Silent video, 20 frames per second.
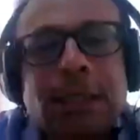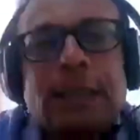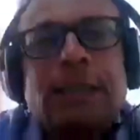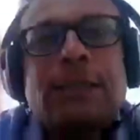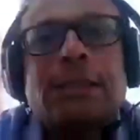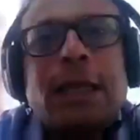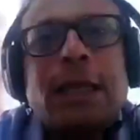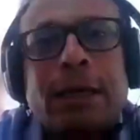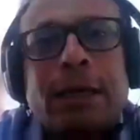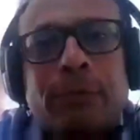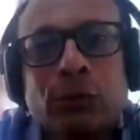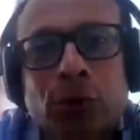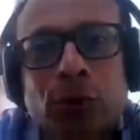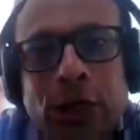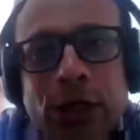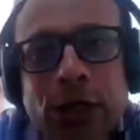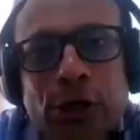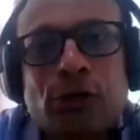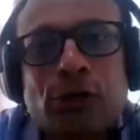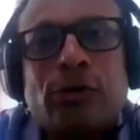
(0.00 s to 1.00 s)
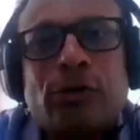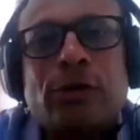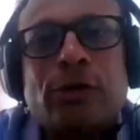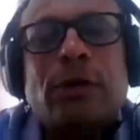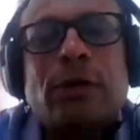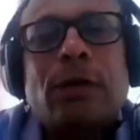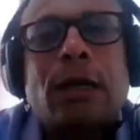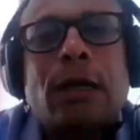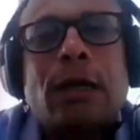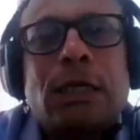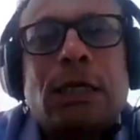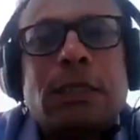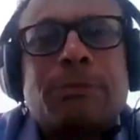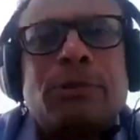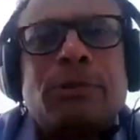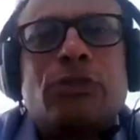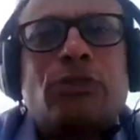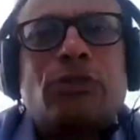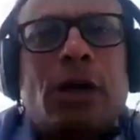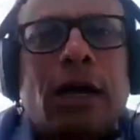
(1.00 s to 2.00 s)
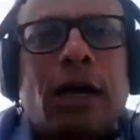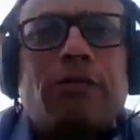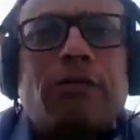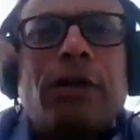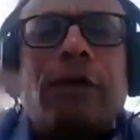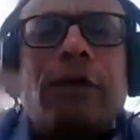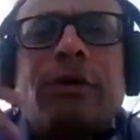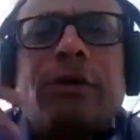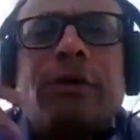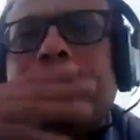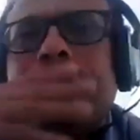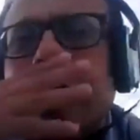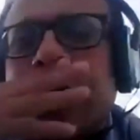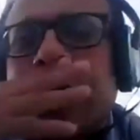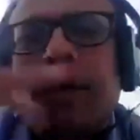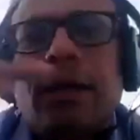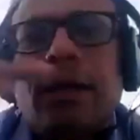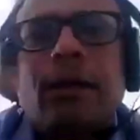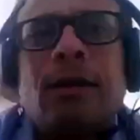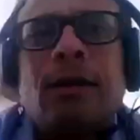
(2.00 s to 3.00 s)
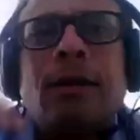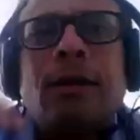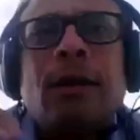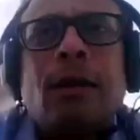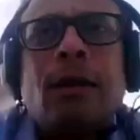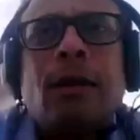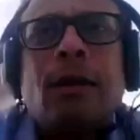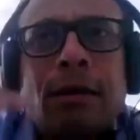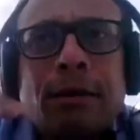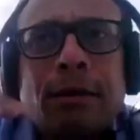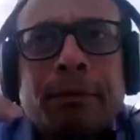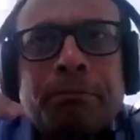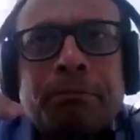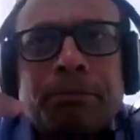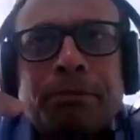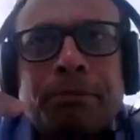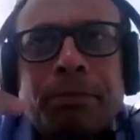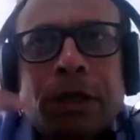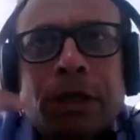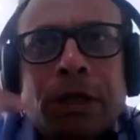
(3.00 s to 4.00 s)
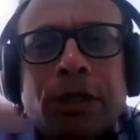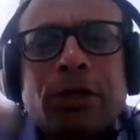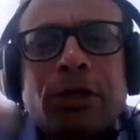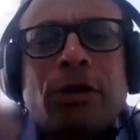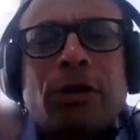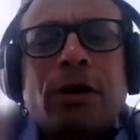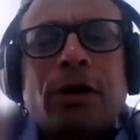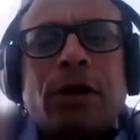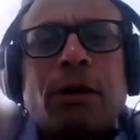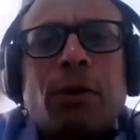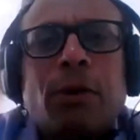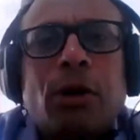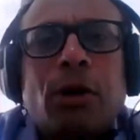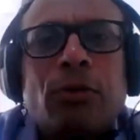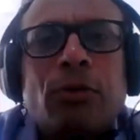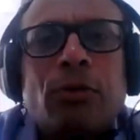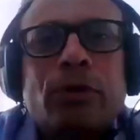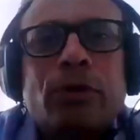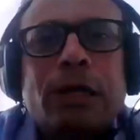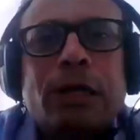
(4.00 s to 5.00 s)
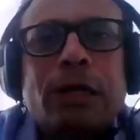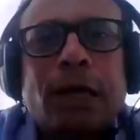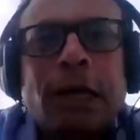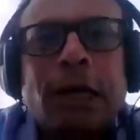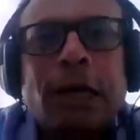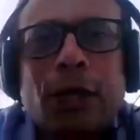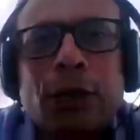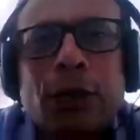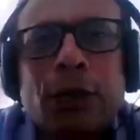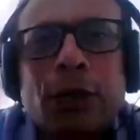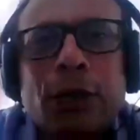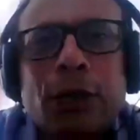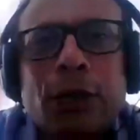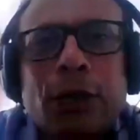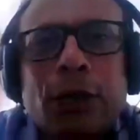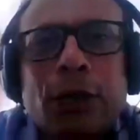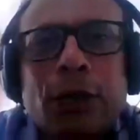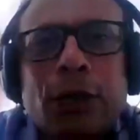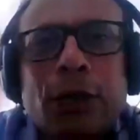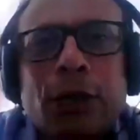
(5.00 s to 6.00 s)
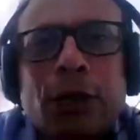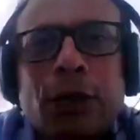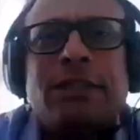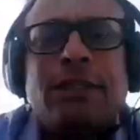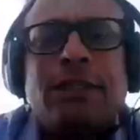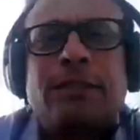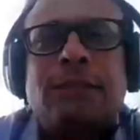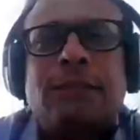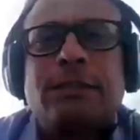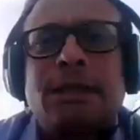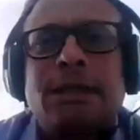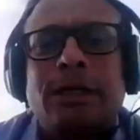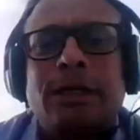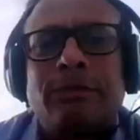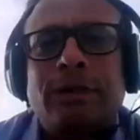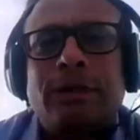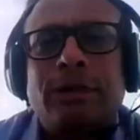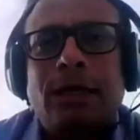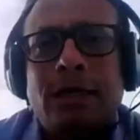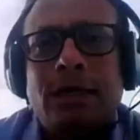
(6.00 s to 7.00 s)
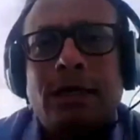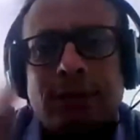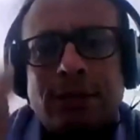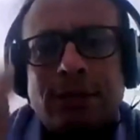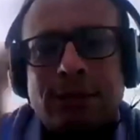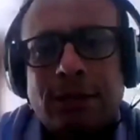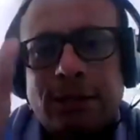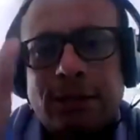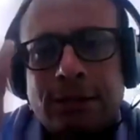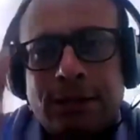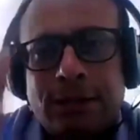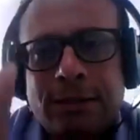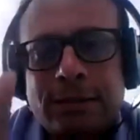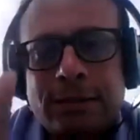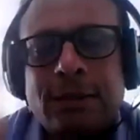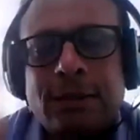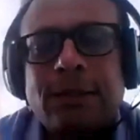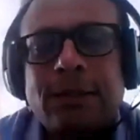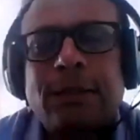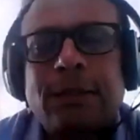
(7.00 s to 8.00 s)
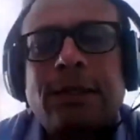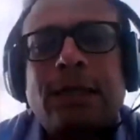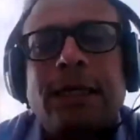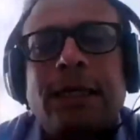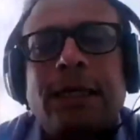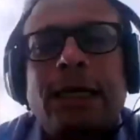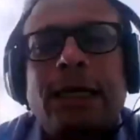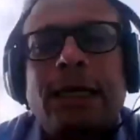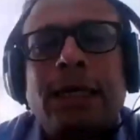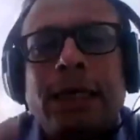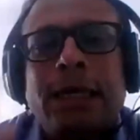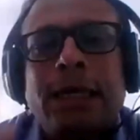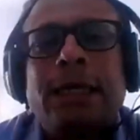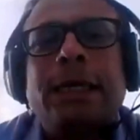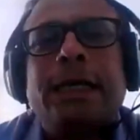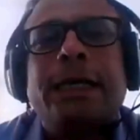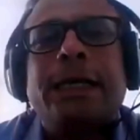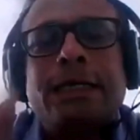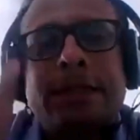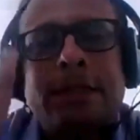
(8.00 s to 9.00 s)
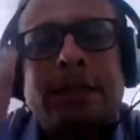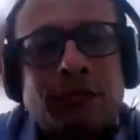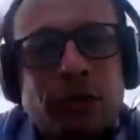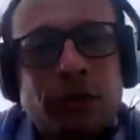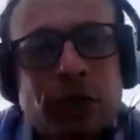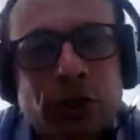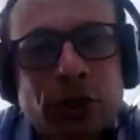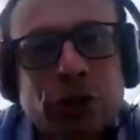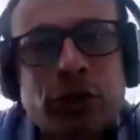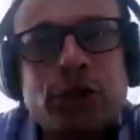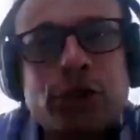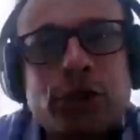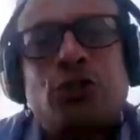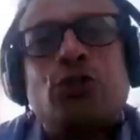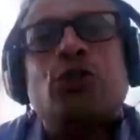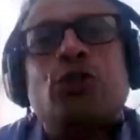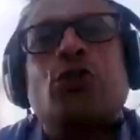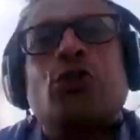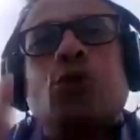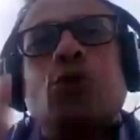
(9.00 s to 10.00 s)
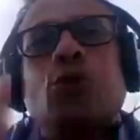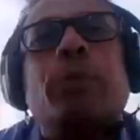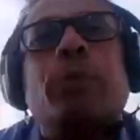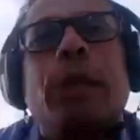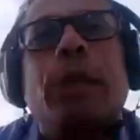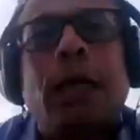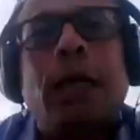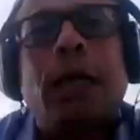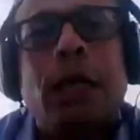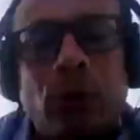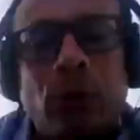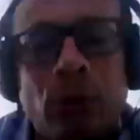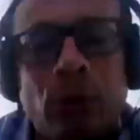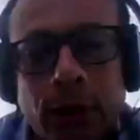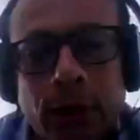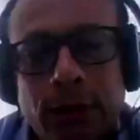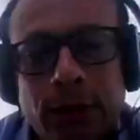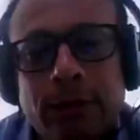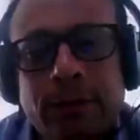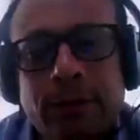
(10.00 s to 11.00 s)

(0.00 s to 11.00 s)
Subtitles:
a little time to grasp it. So I have never been very particular about the language and etc. and everything. I said that these are key ingredients that we need to know to begin with.